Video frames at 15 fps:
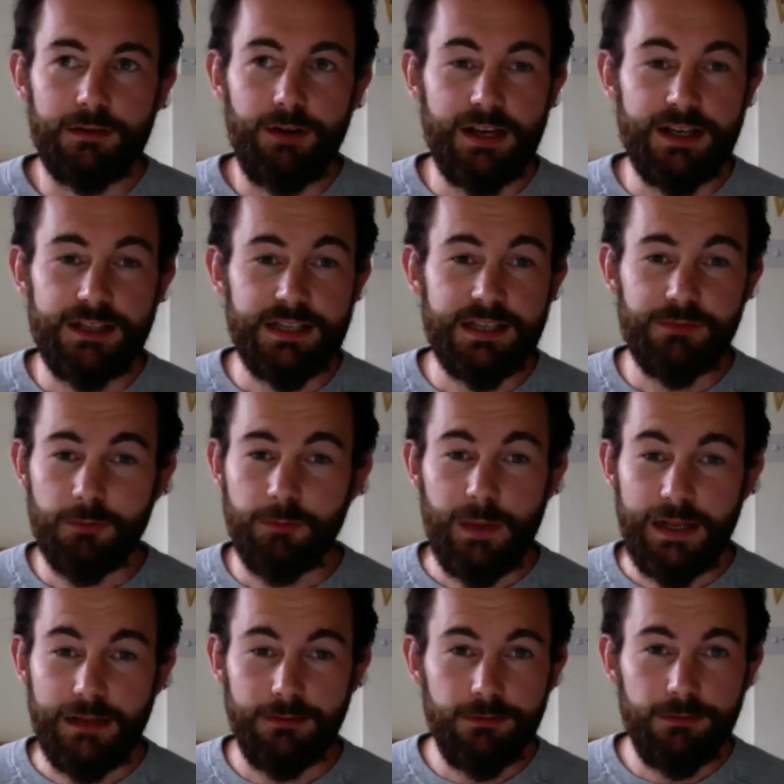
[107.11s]
Christians were
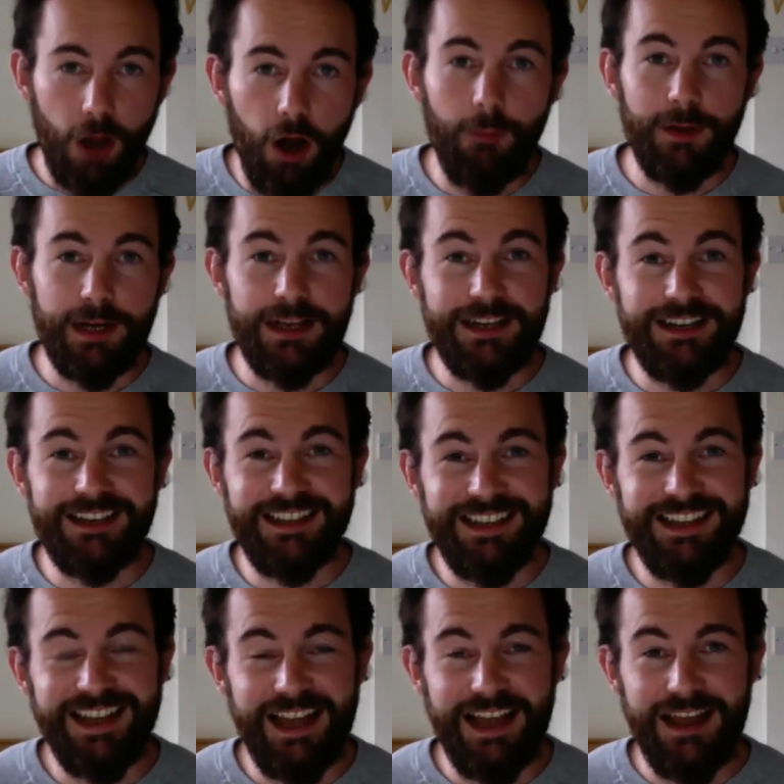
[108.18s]
being dominated
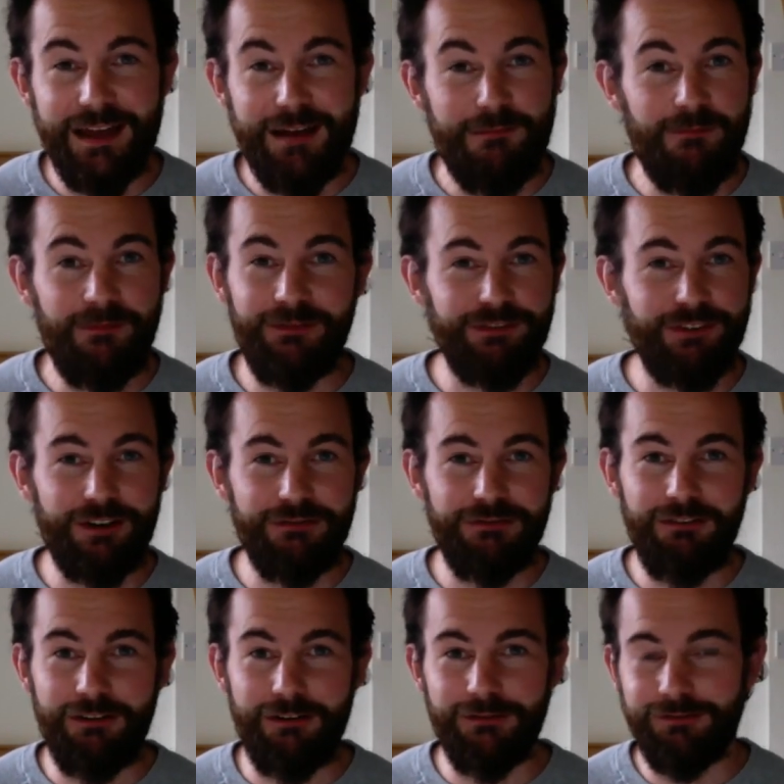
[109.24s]

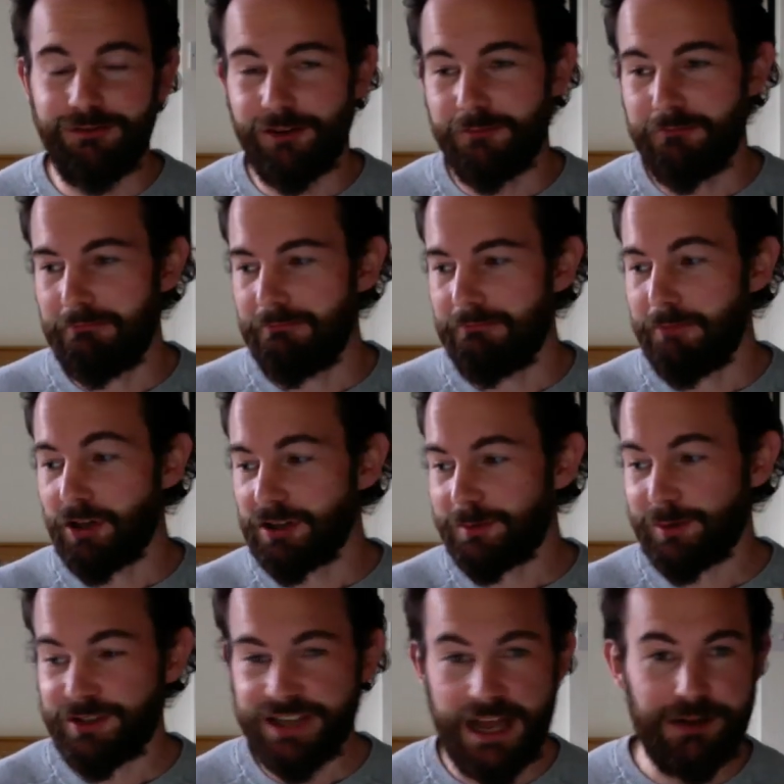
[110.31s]
for
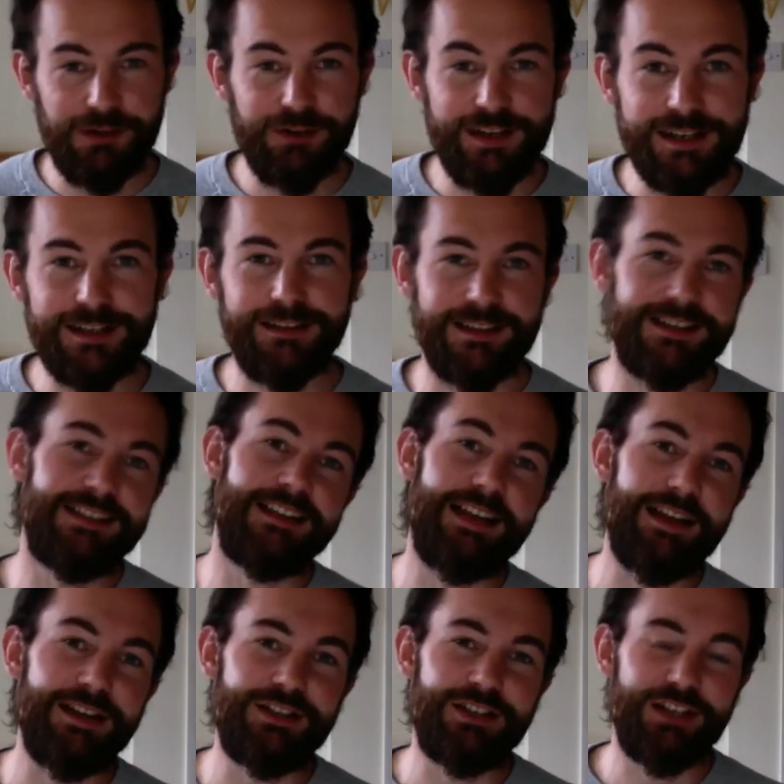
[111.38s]
multiple centuries at this
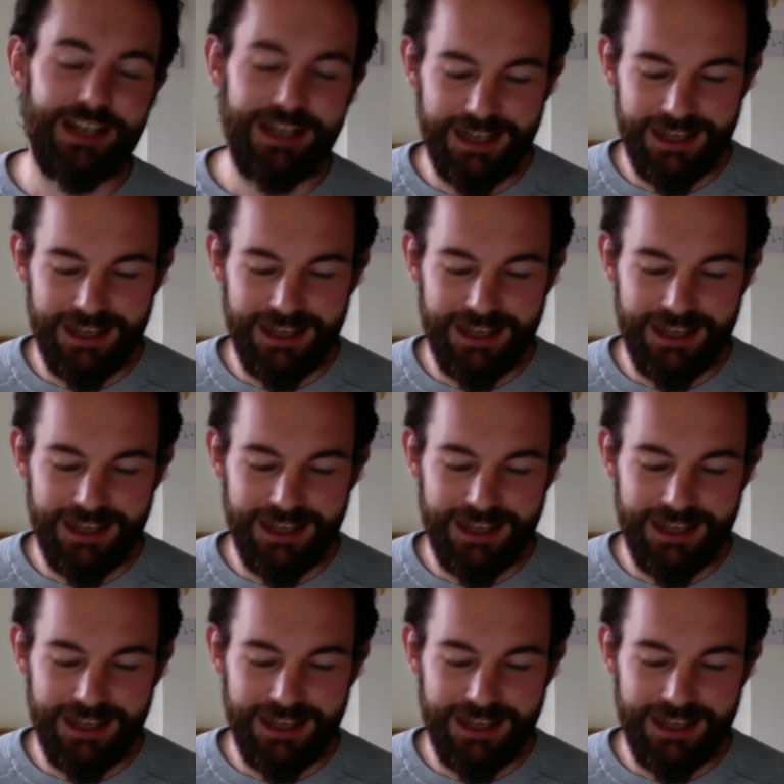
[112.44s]
stage,